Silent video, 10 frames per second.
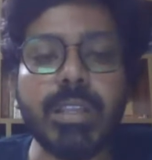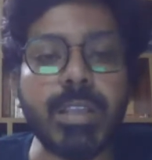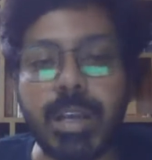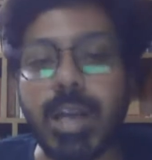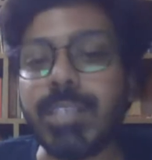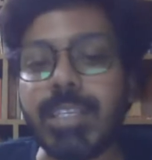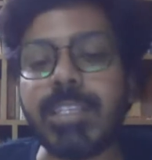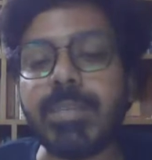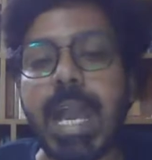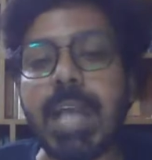the caste
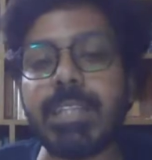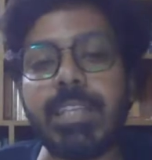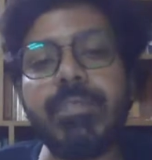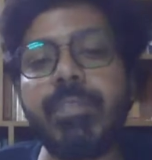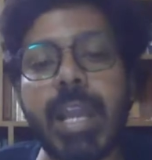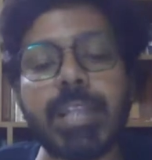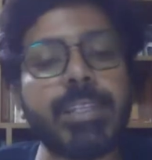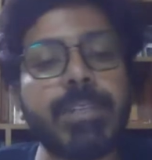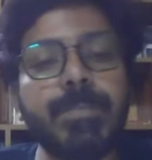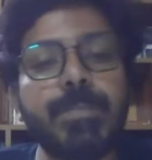system has in
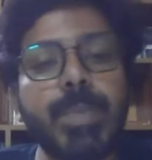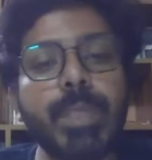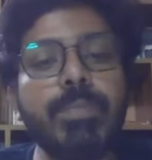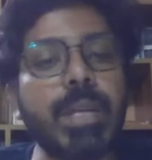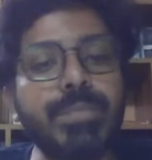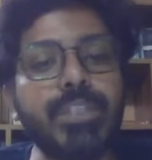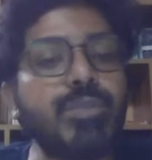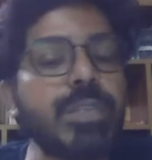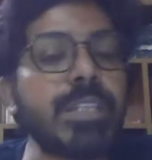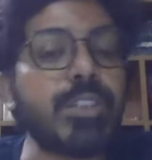fact
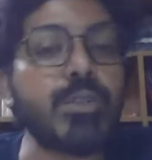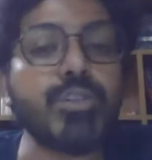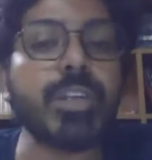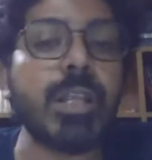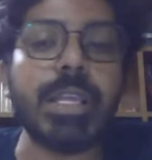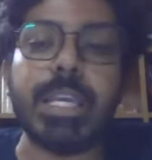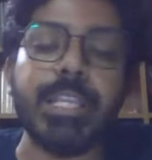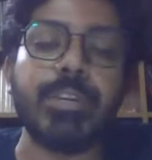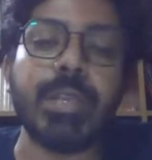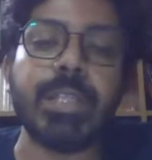perpetuated social
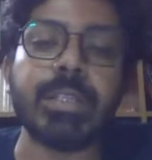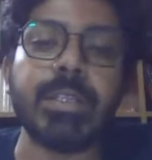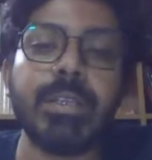inequality.